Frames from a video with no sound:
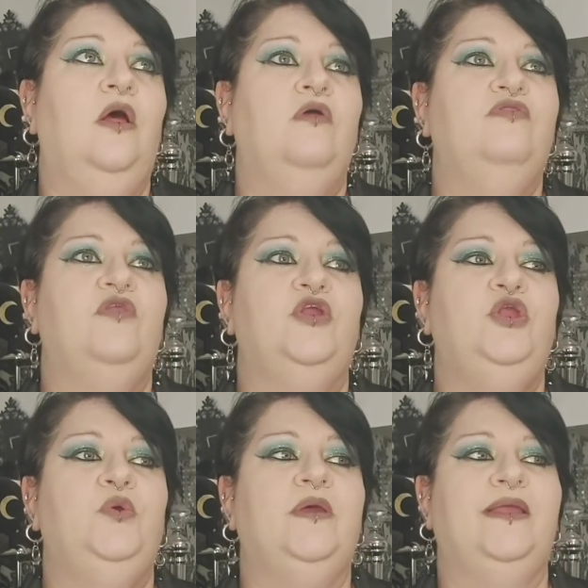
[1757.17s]
that
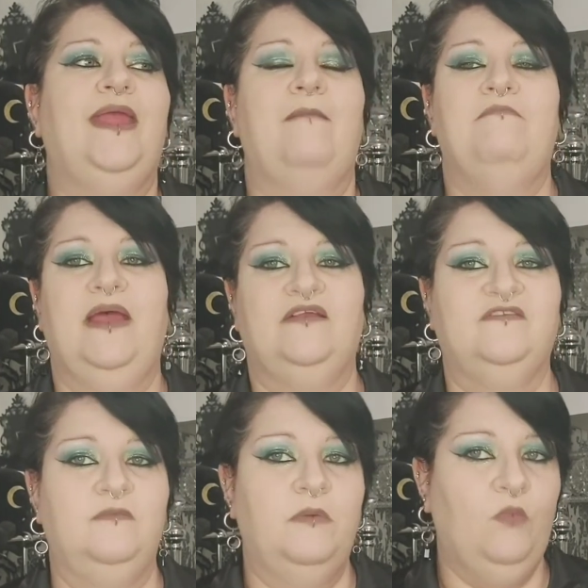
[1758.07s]
you can get
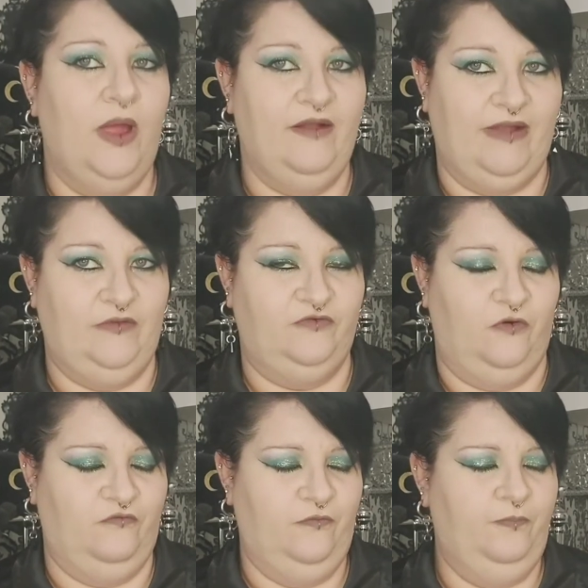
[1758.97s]
maximum wear out
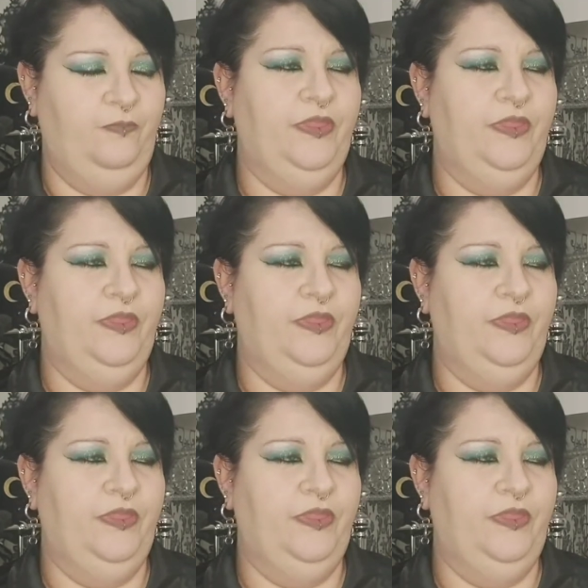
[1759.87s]
of.